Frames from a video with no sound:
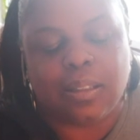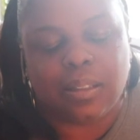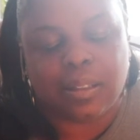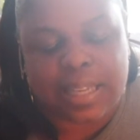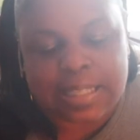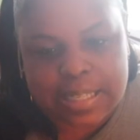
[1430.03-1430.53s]

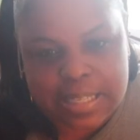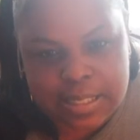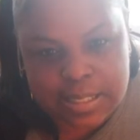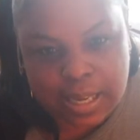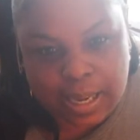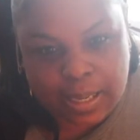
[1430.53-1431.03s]
They
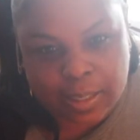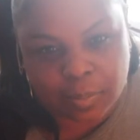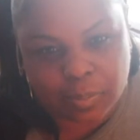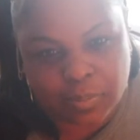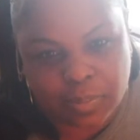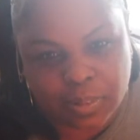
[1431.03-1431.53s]
need time
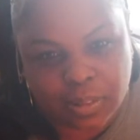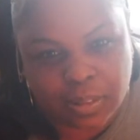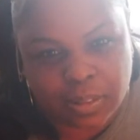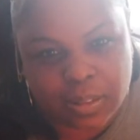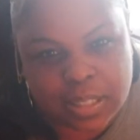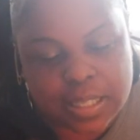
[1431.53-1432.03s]

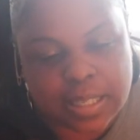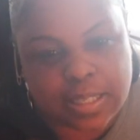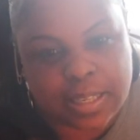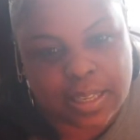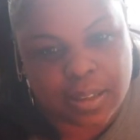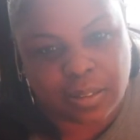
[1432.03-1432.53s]
to
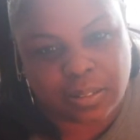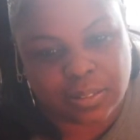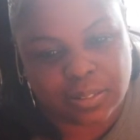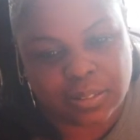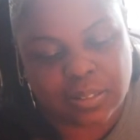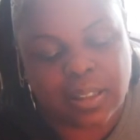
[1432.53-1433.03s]
heal,
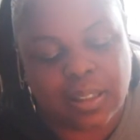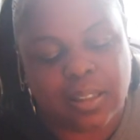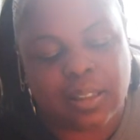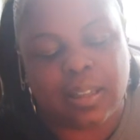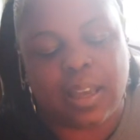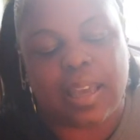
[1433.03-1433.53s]

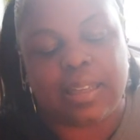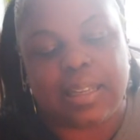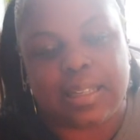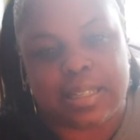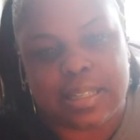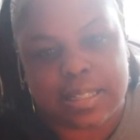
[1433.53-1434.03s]
and they
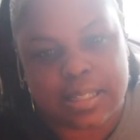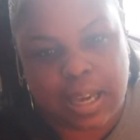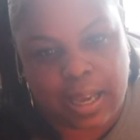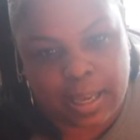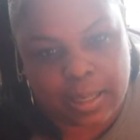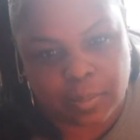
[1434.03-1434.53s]
need
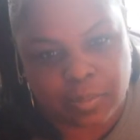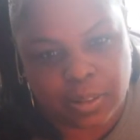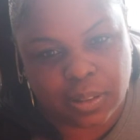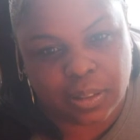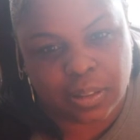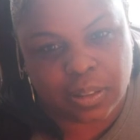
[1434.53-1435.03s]
time
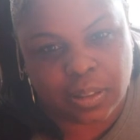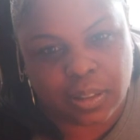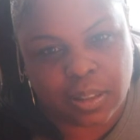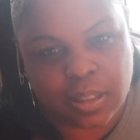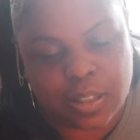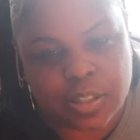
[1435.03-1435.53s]

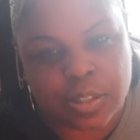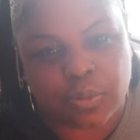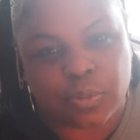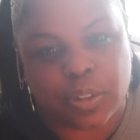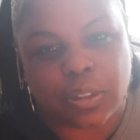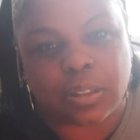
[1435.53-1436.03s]
to
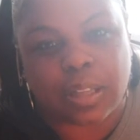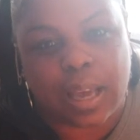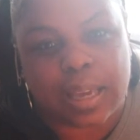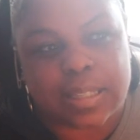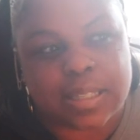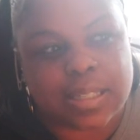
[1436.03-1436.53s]

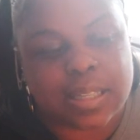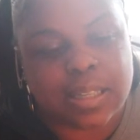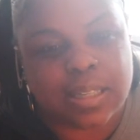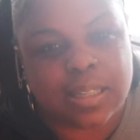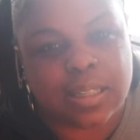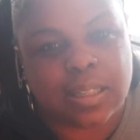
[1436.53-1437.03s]
realize
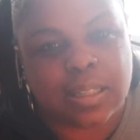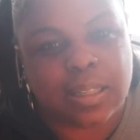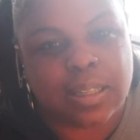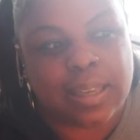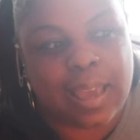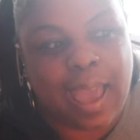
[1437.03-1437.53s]

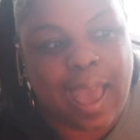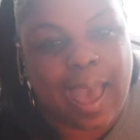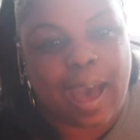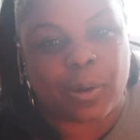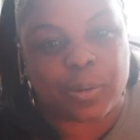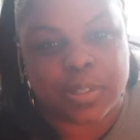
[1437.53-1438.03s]

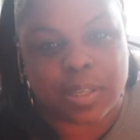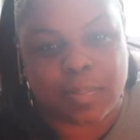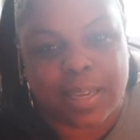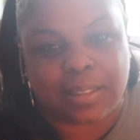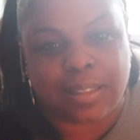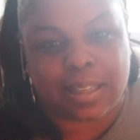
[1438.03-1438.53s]
how to
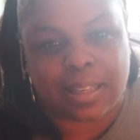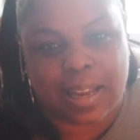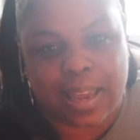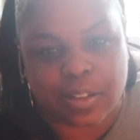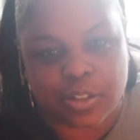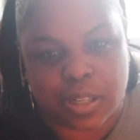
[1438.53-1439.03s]
make the
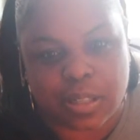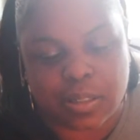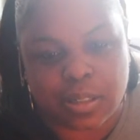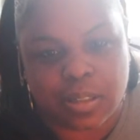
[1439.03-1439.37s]
connection